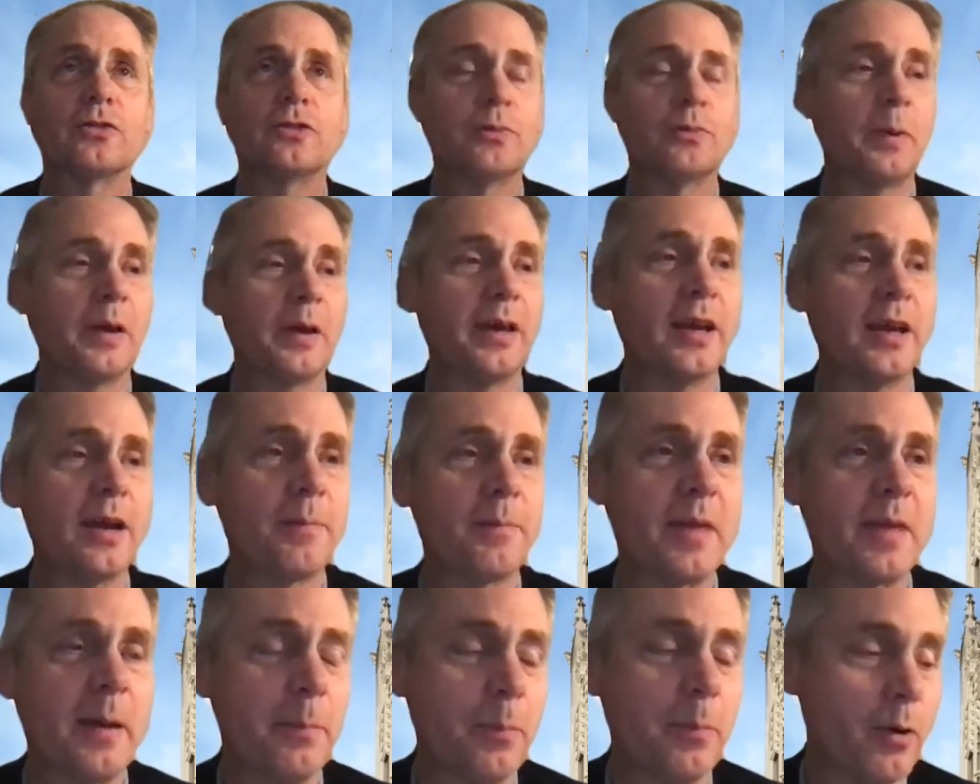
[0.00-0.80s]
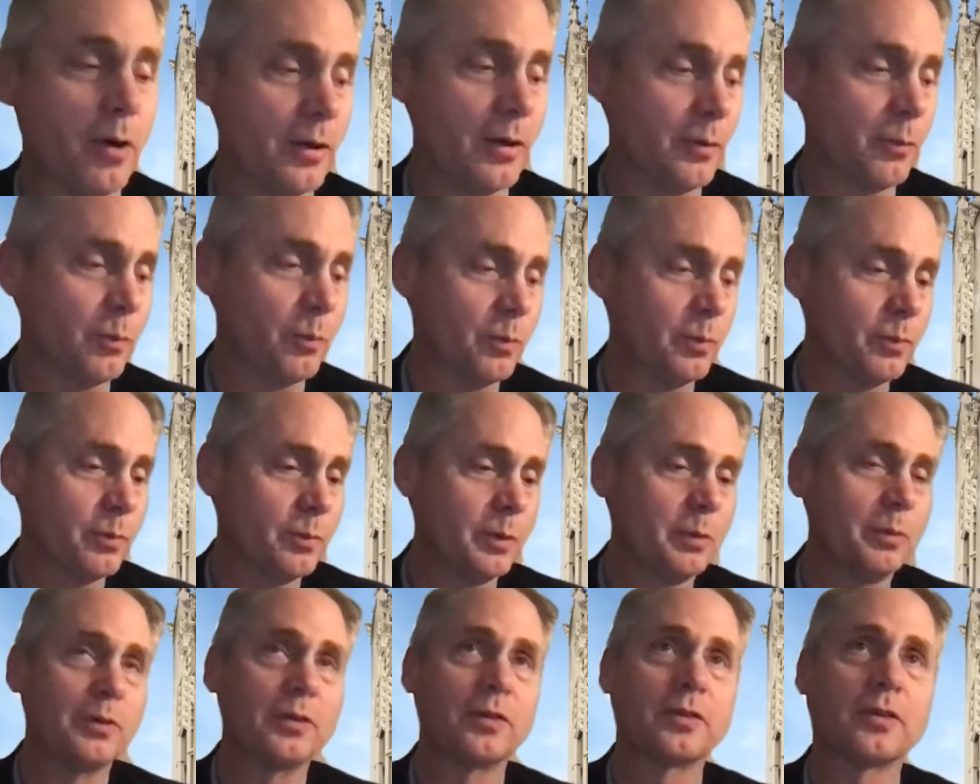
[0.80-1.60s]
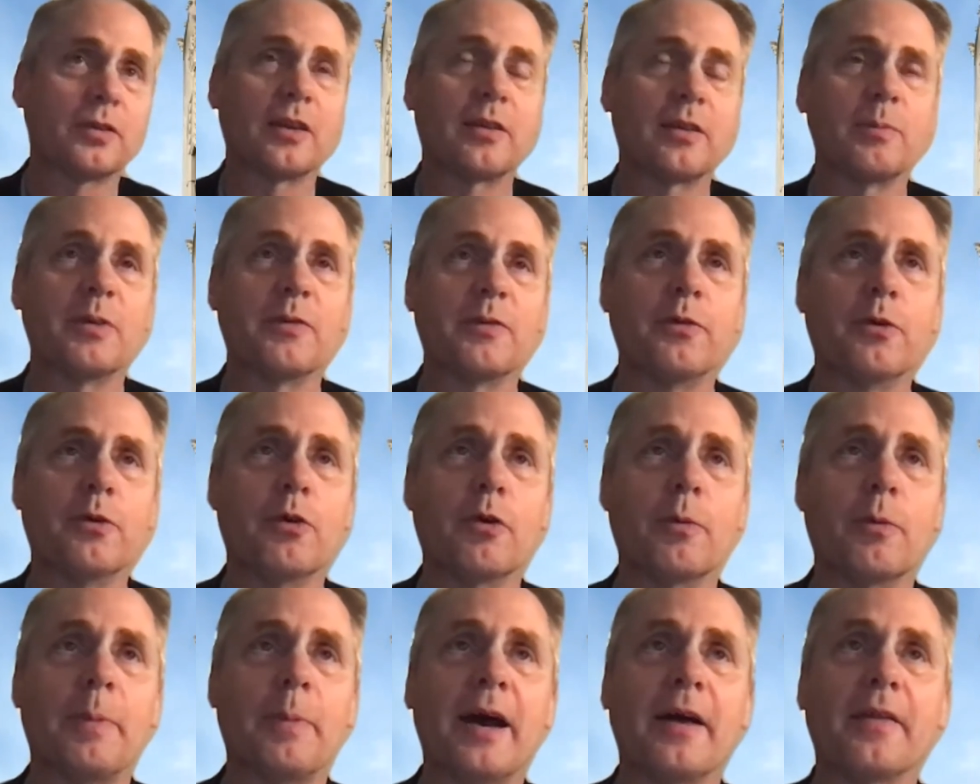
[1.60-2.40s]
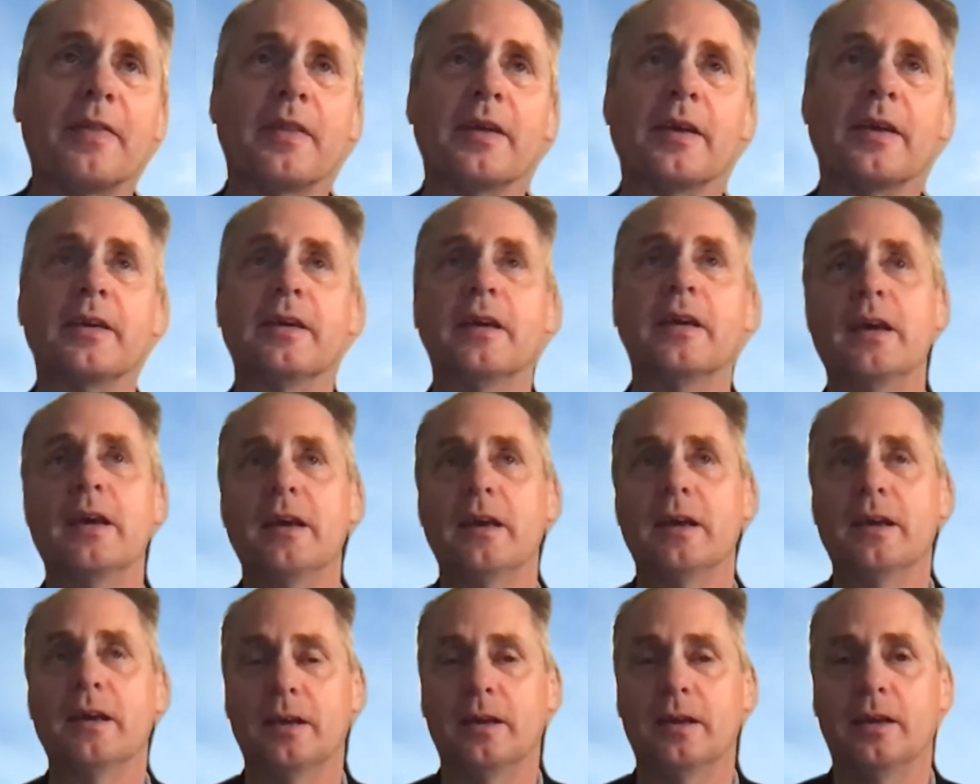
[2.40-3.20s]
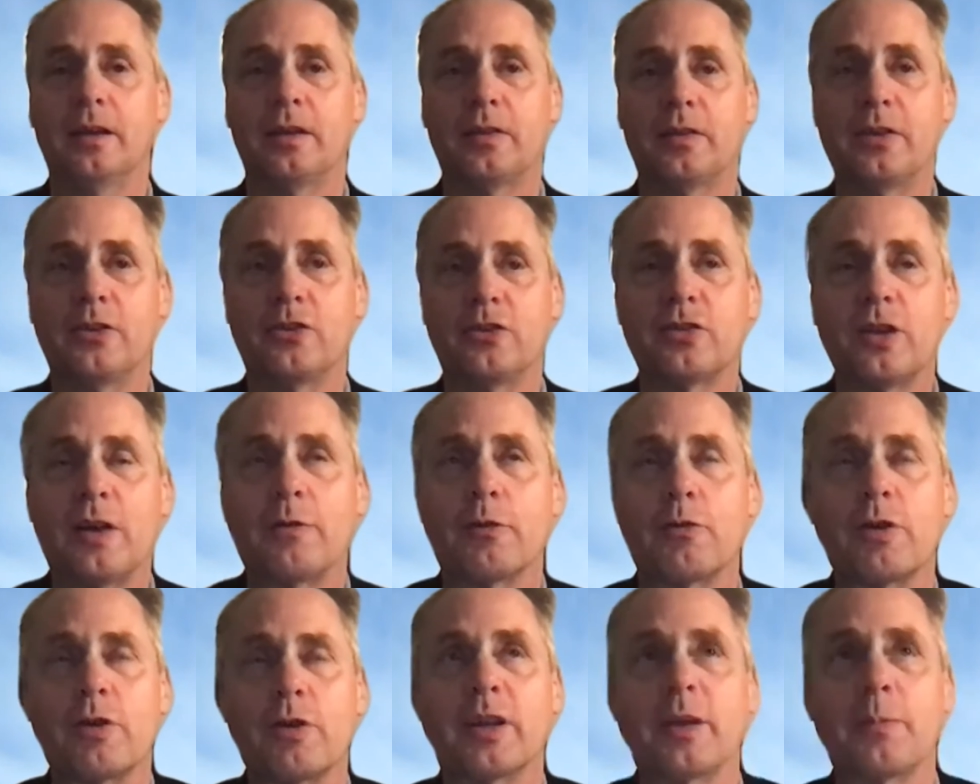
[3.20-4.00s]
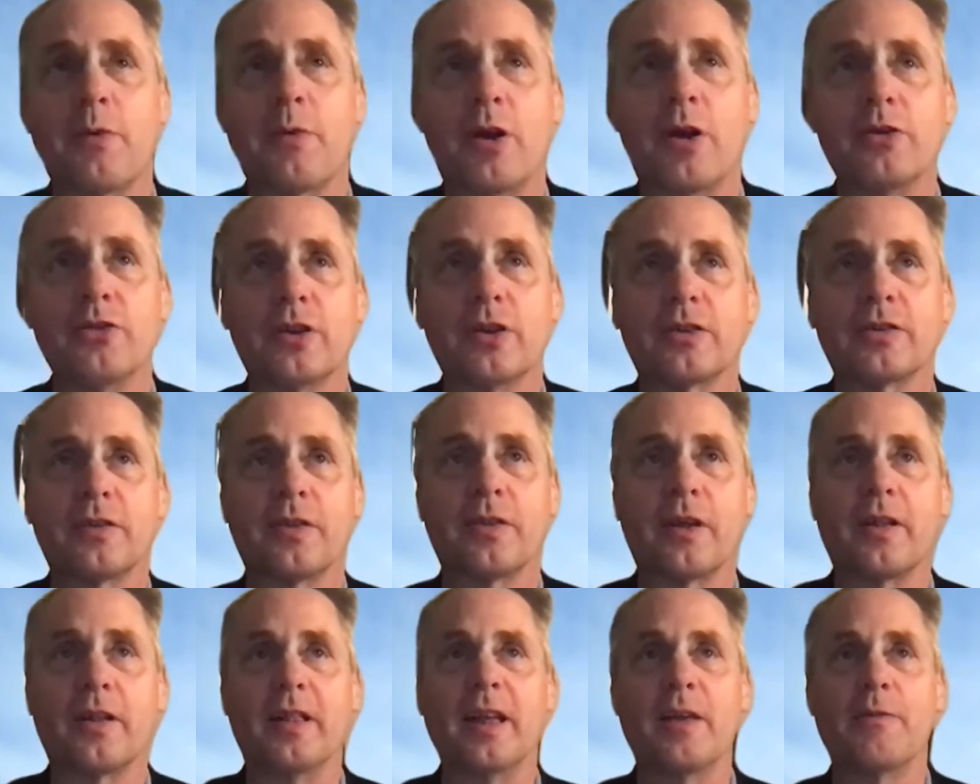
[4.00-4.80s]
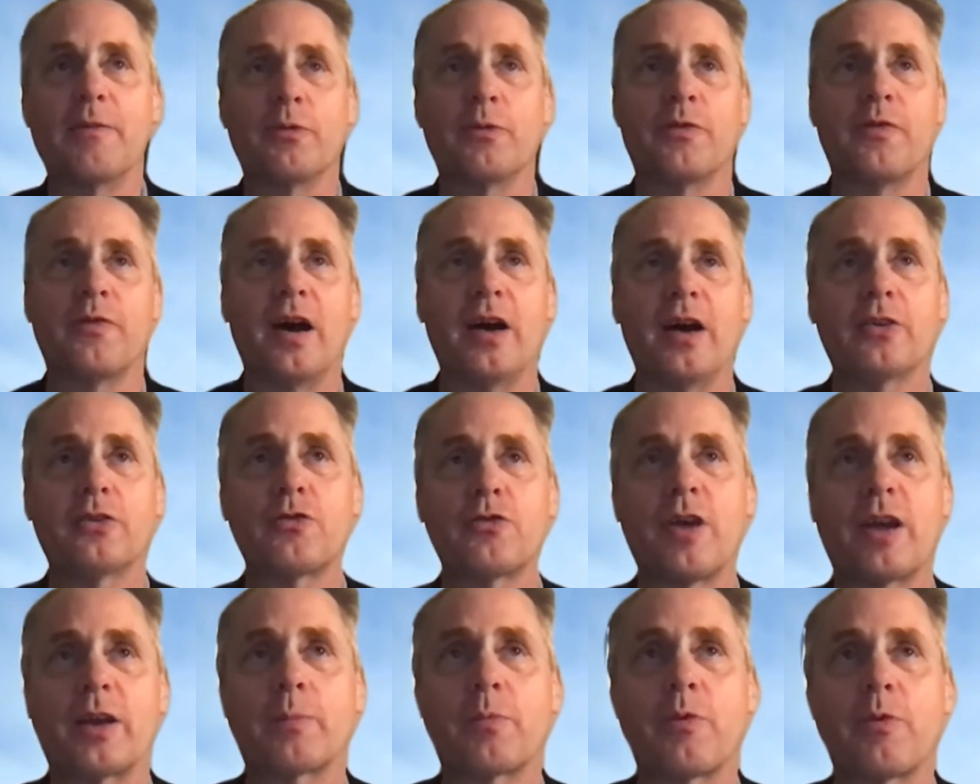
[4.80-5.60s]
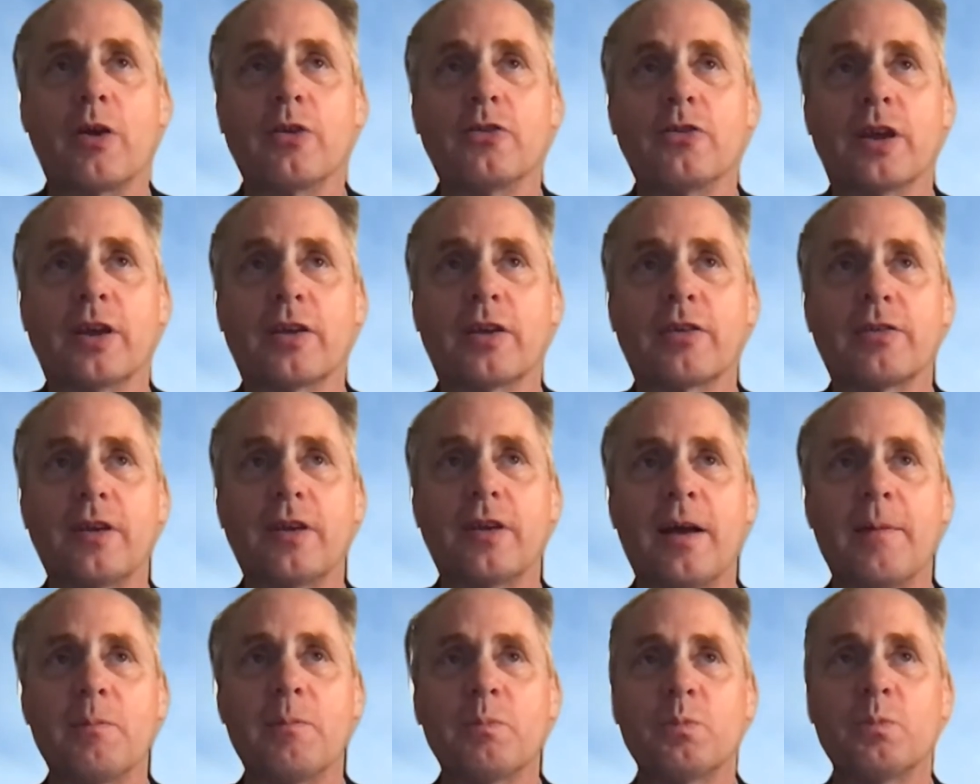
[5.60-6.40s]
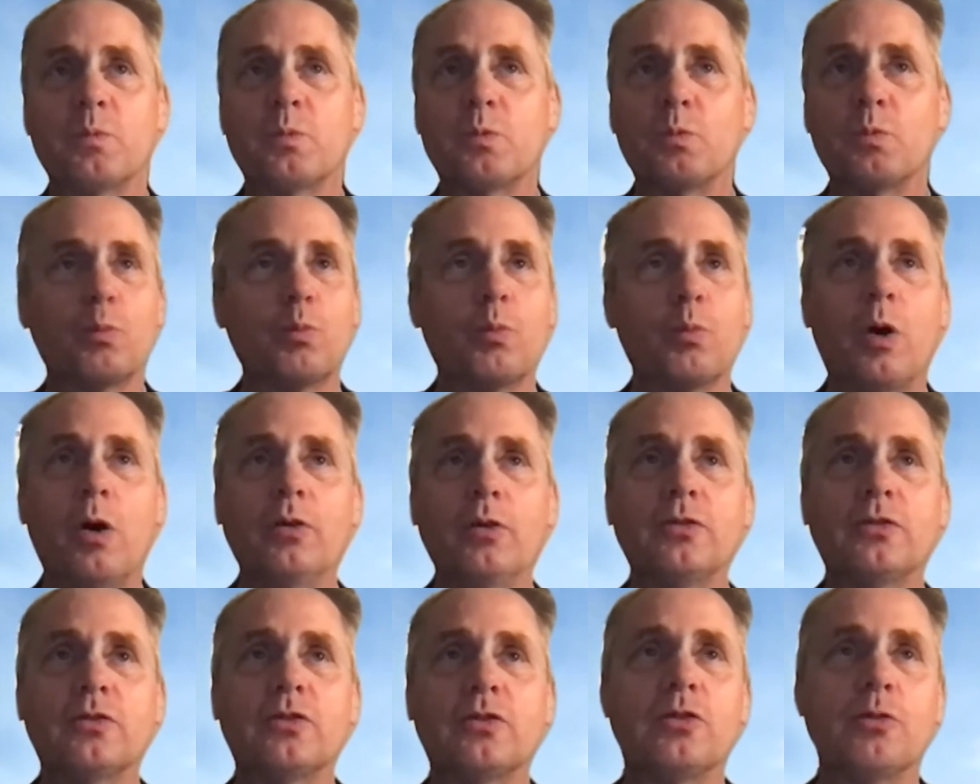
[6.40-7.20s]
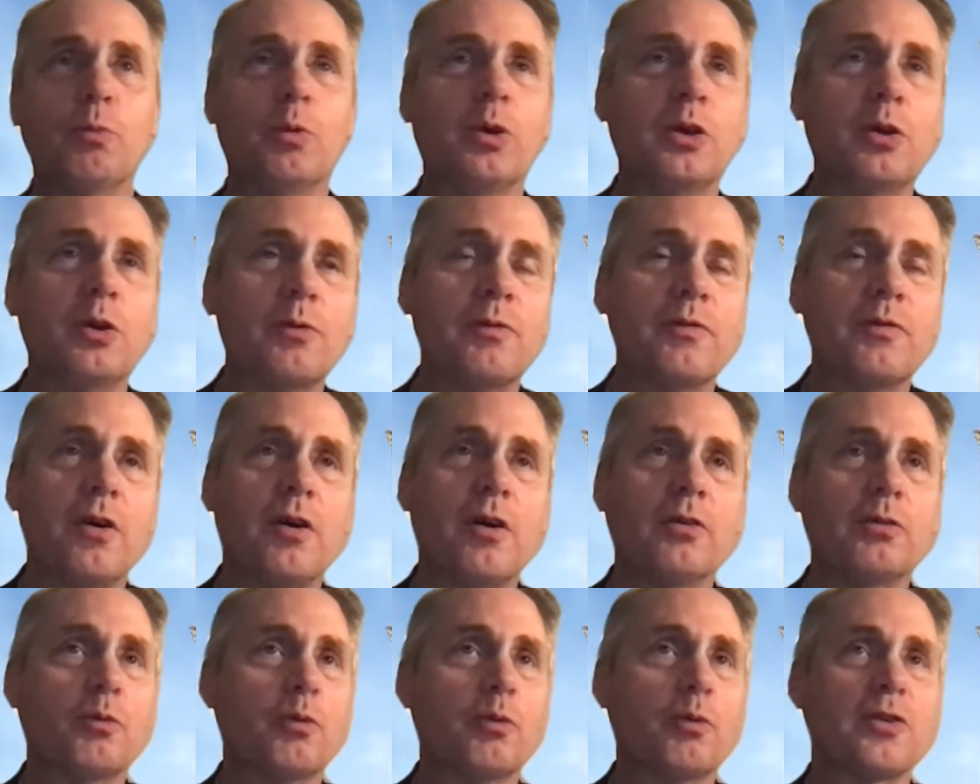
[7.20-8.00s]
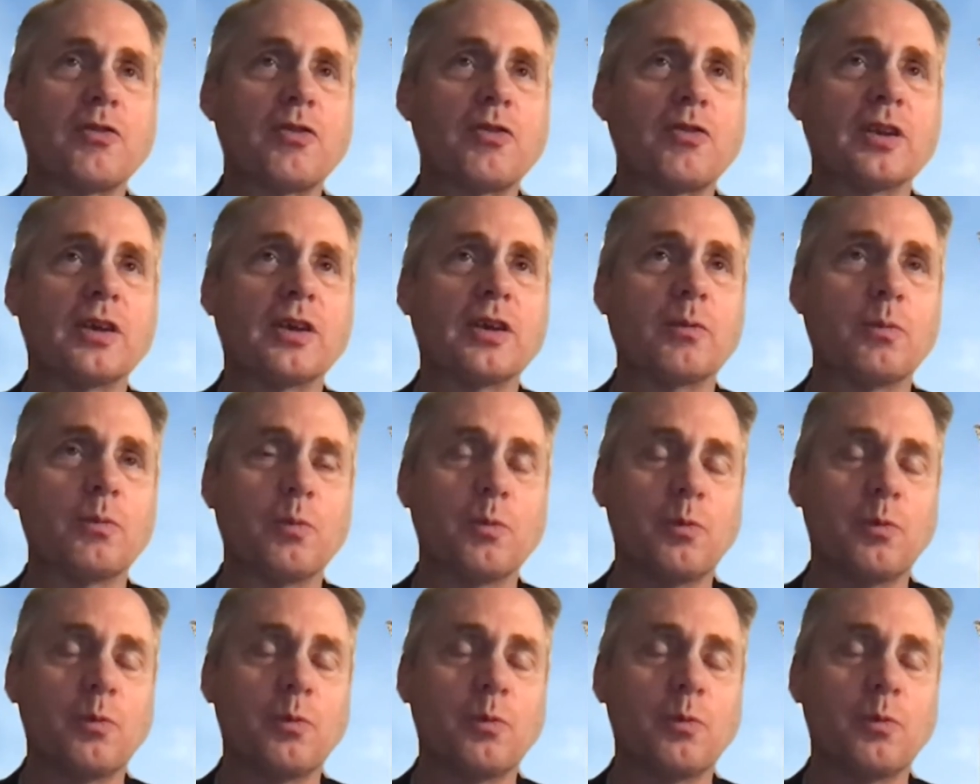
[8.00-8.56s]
picking up that point we were discussing before about the shovel-ready projects and the 11 fast-track projects, what were you involved in? Was there any?